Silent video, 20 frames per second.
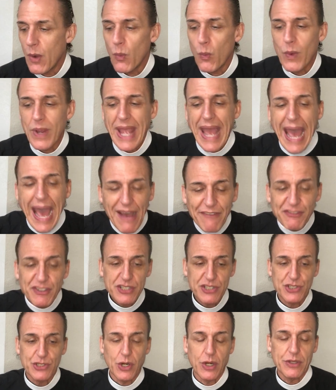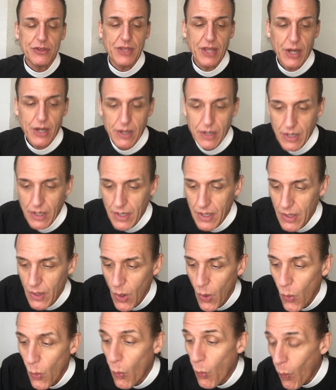We have to start there.
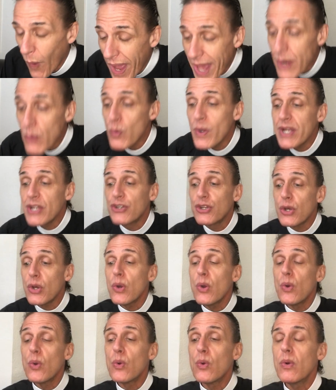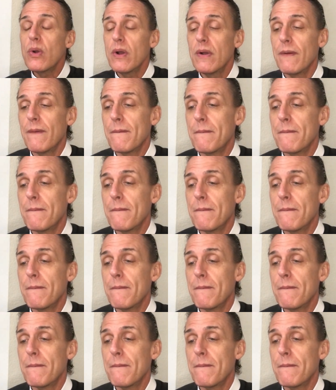When we do,